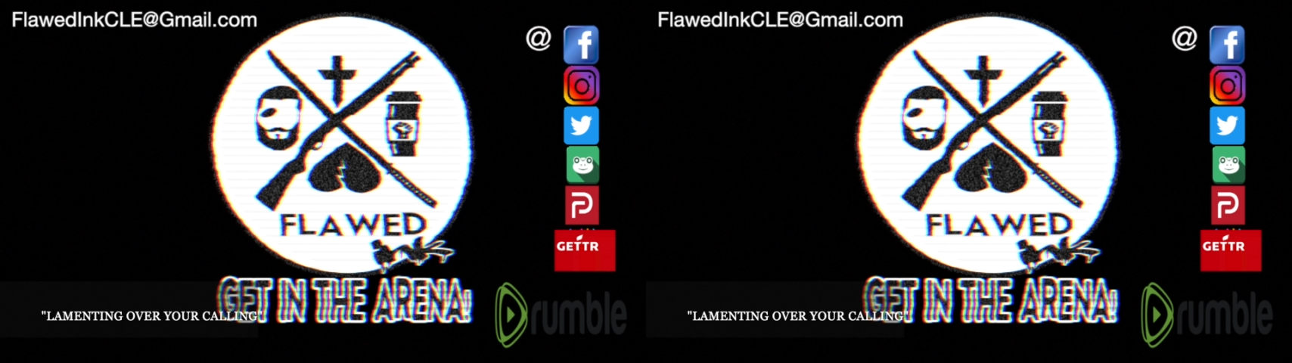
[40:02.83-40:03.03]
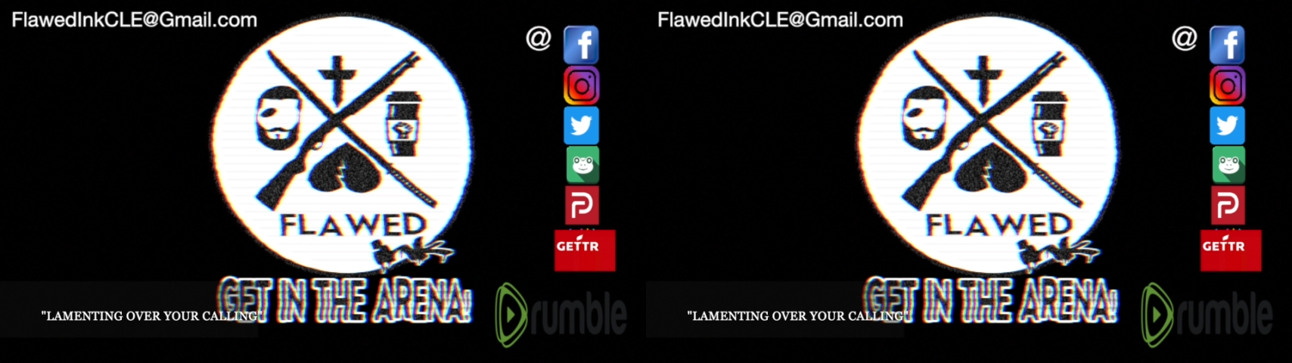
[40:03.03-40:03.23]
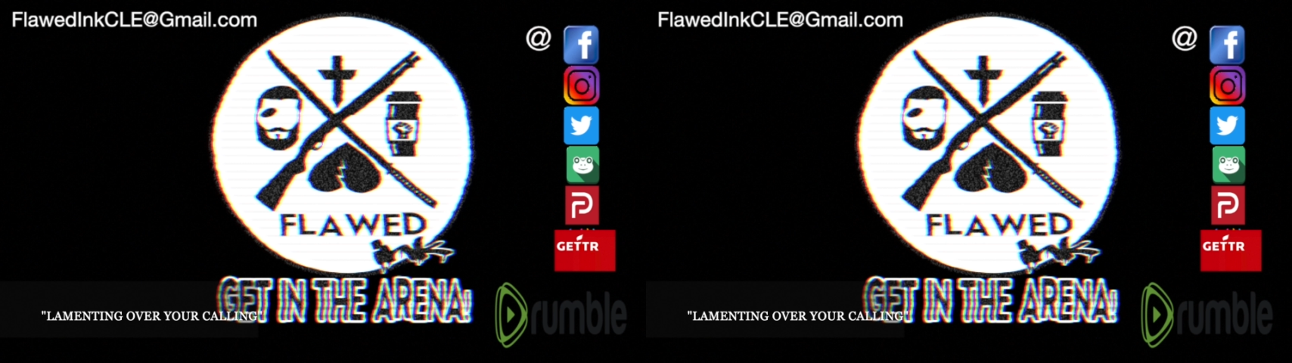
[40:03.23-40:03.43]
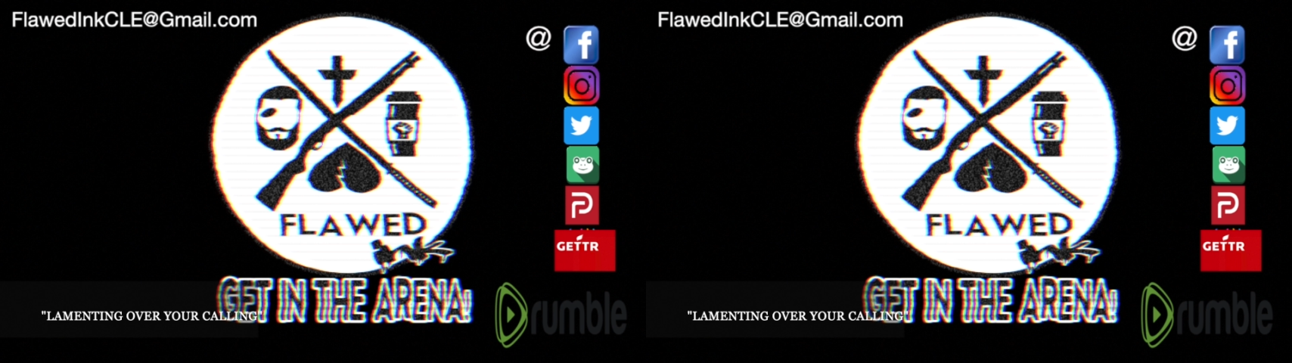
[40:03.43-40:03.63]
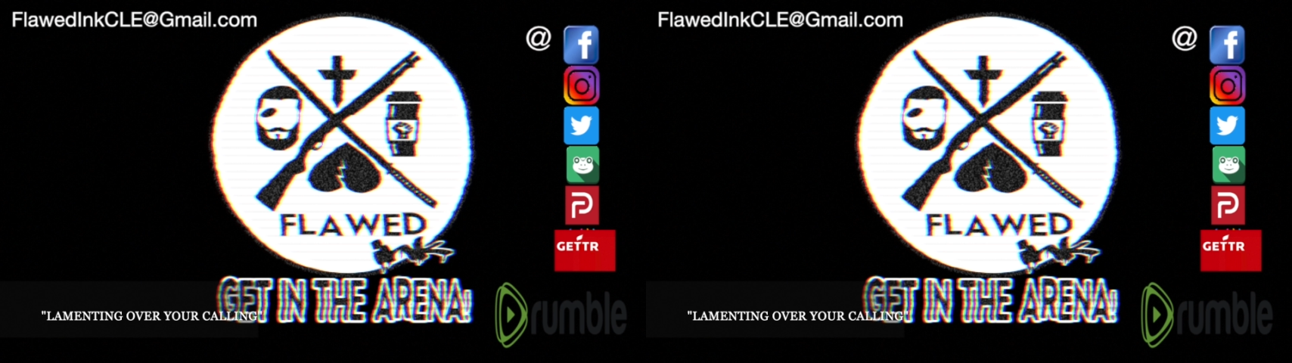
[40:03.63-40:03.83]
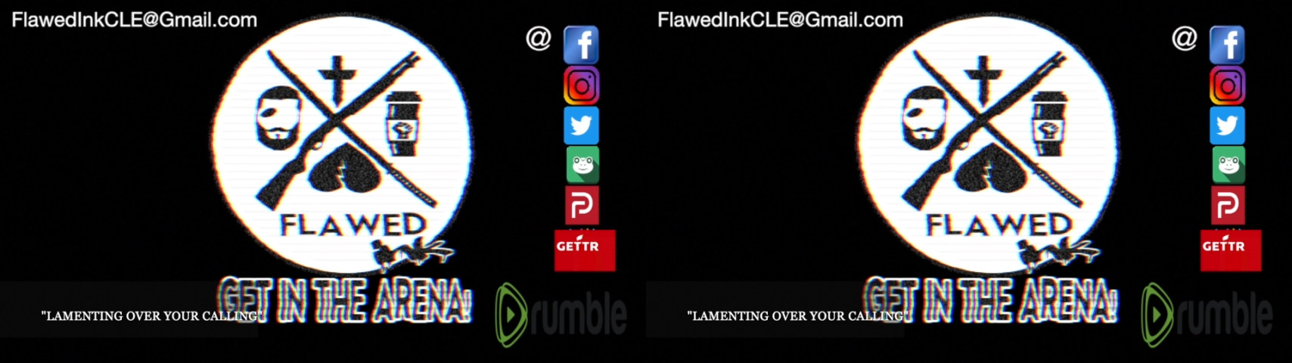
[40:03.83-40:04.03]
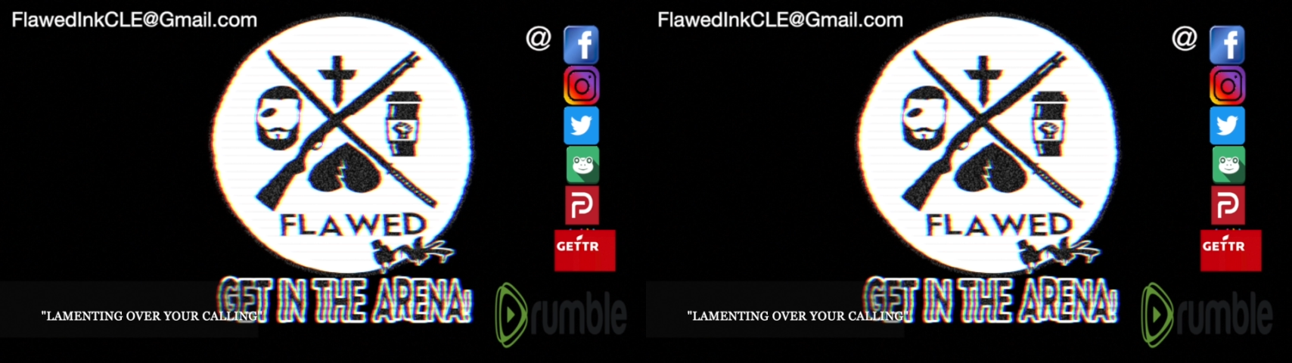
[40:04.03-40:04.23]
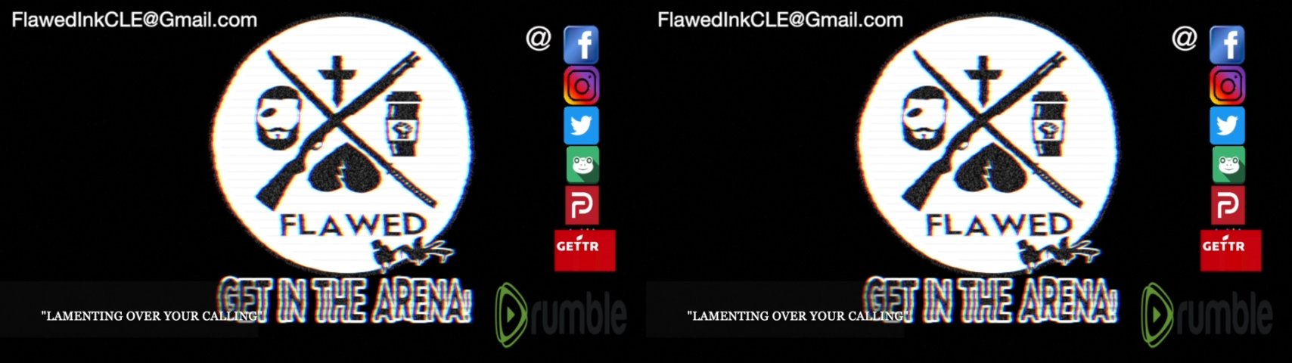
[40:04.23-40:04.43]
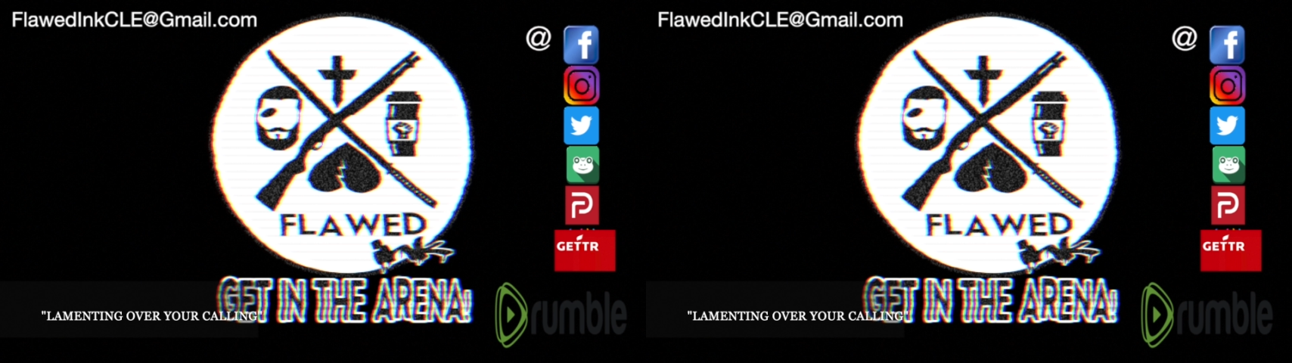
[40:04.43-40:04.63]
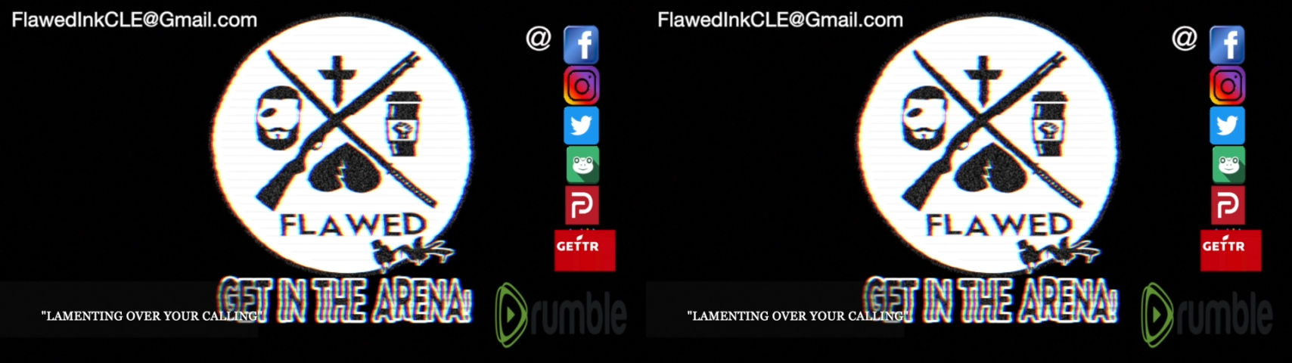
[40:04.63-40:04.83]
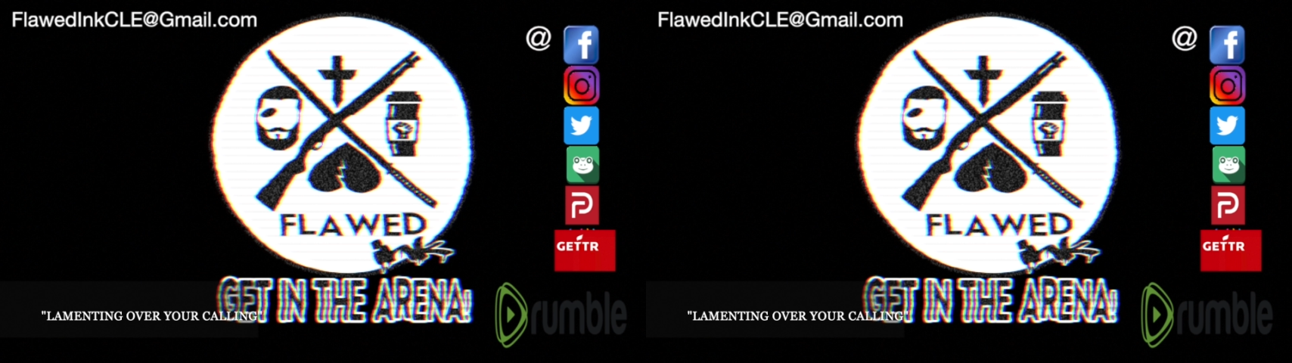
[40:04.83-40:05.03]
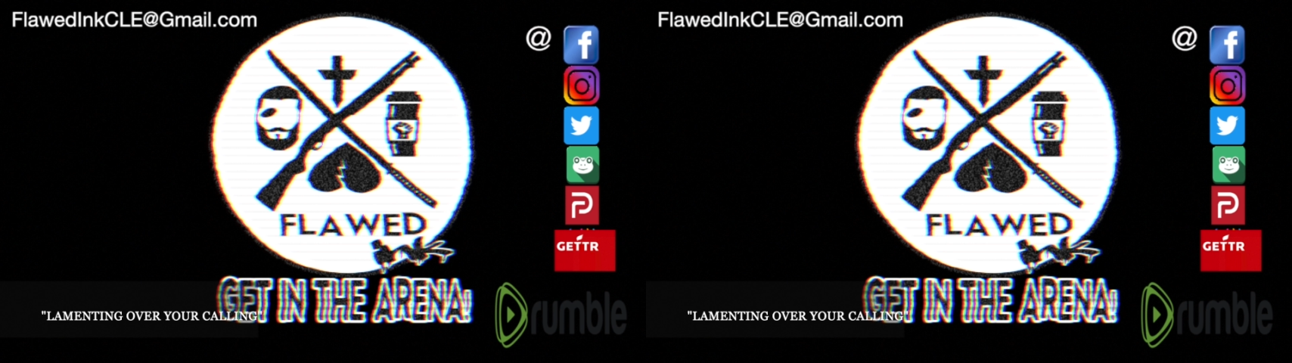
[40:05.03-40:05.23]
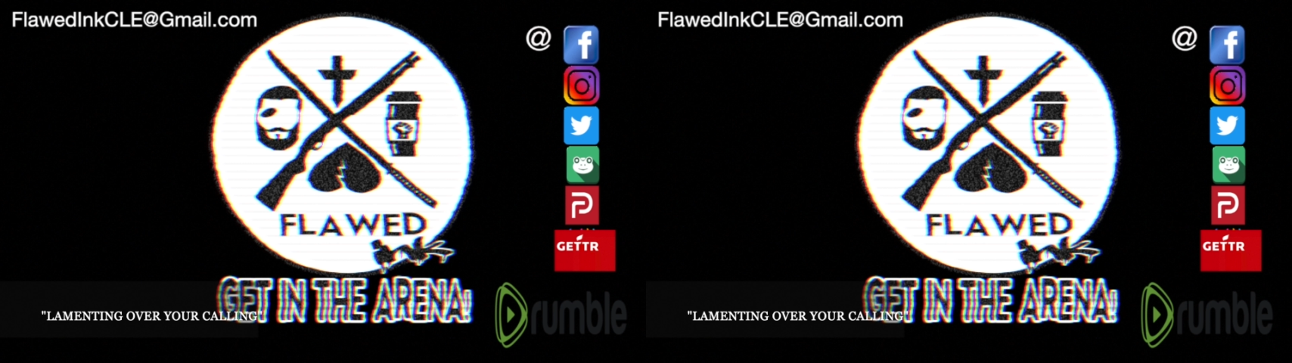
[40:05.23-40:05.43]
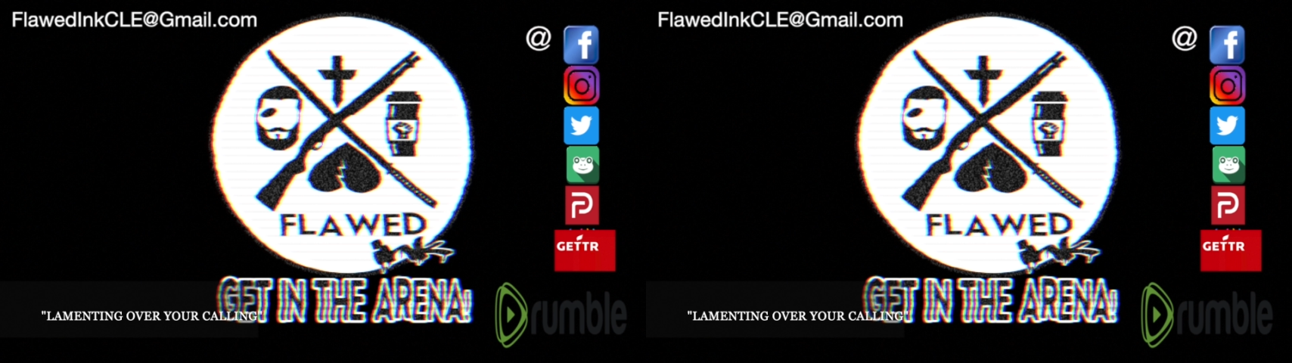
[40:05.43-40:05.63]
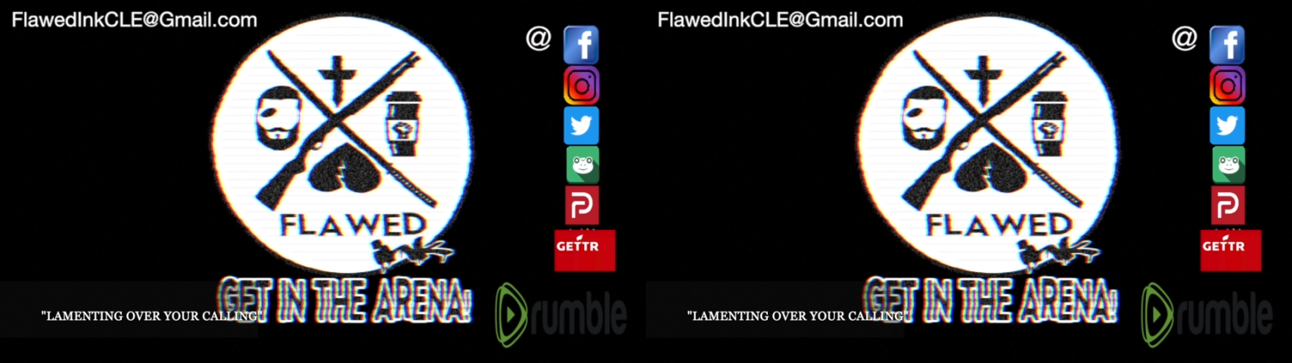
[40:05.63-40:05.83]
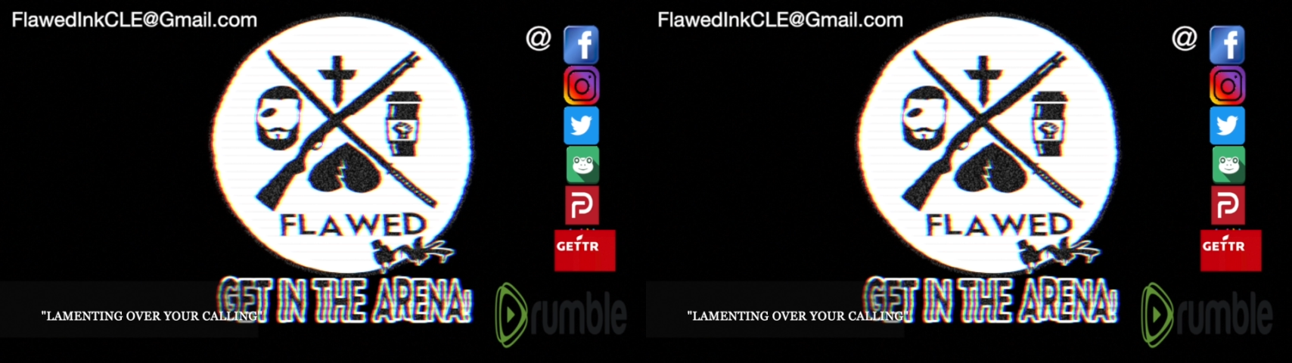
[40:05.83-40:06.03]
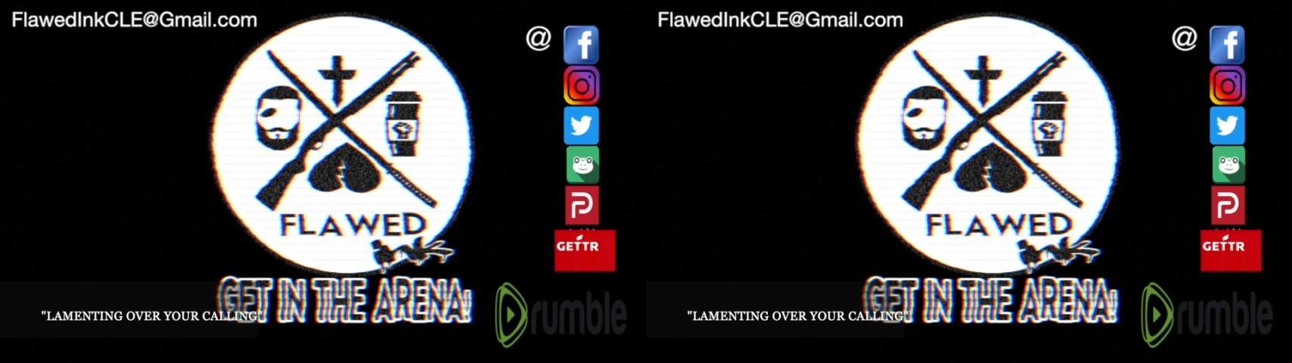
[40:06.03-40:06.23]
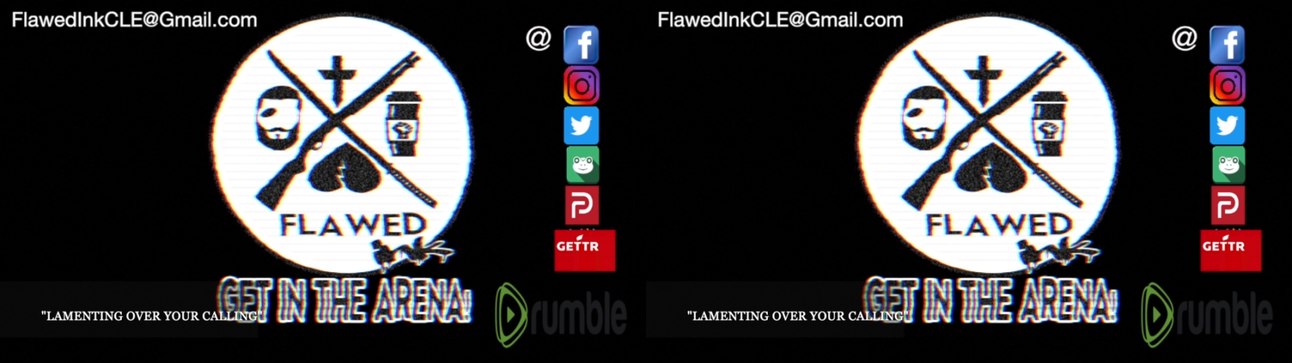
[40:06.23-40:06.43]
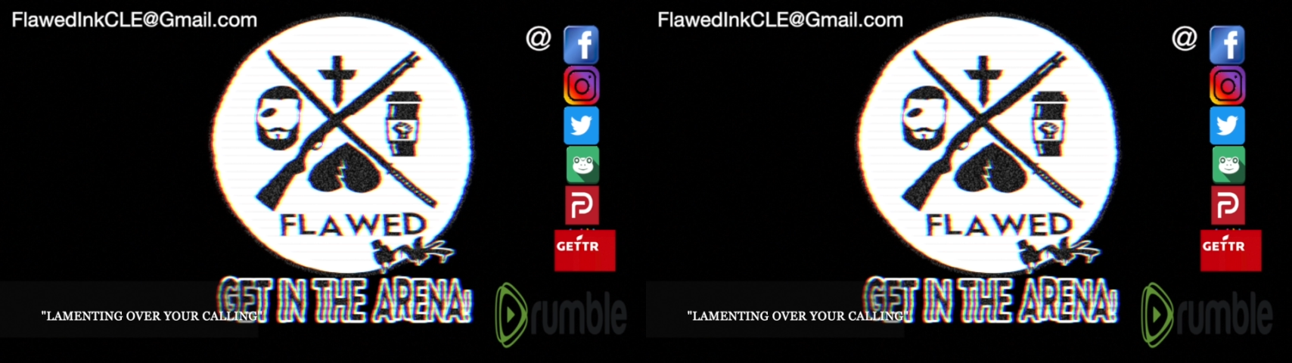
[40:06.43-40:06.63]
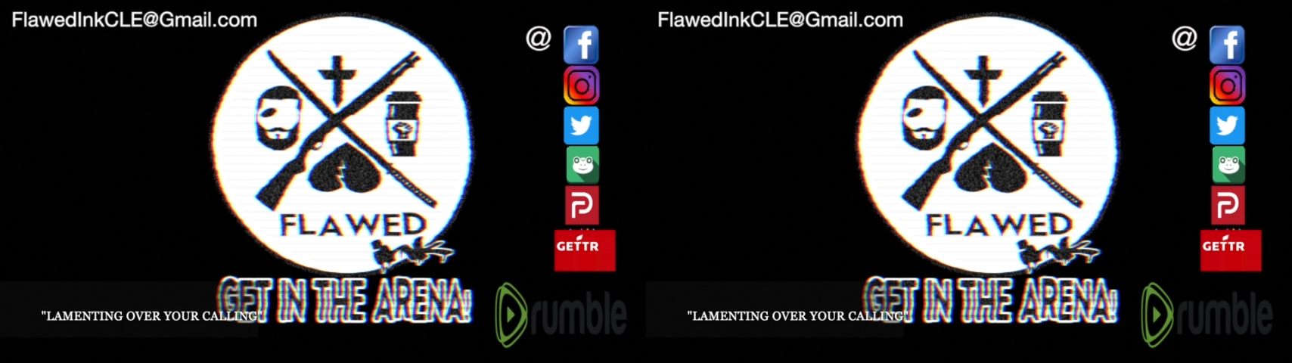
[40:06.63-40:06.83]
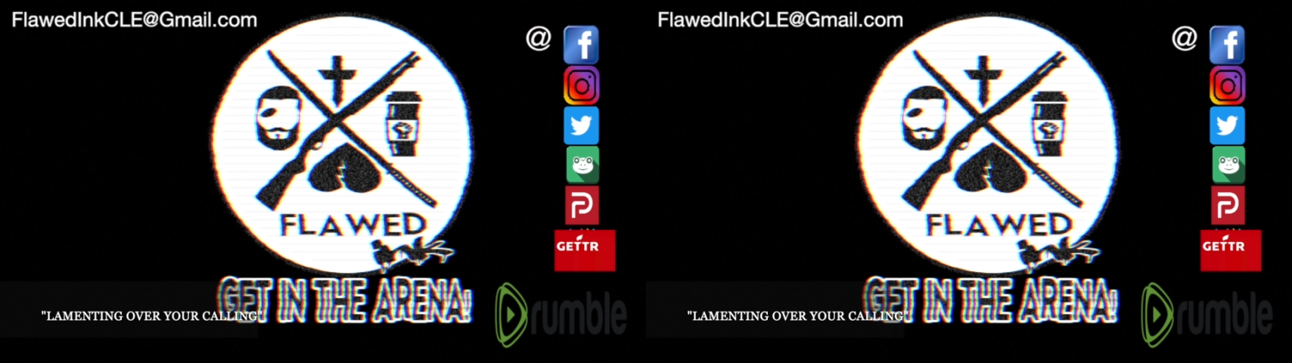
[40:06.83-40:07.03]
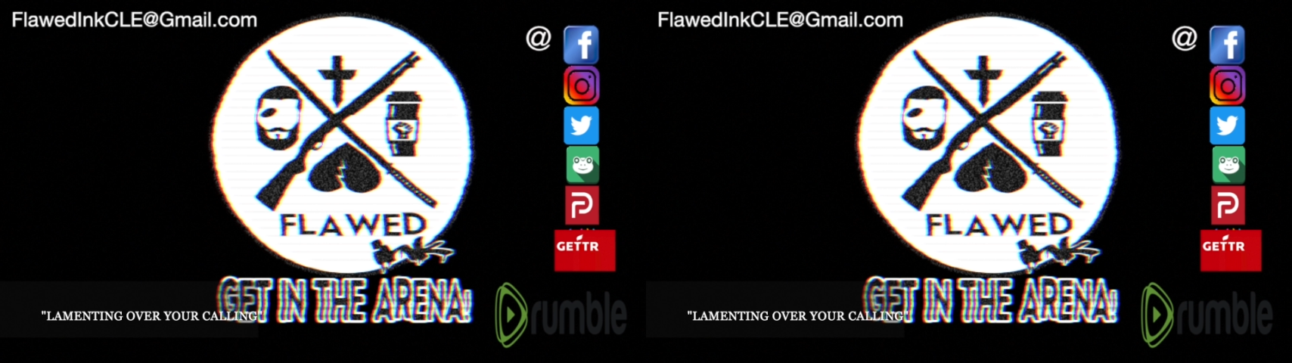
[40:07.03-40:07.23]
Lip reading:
(no speaker visible)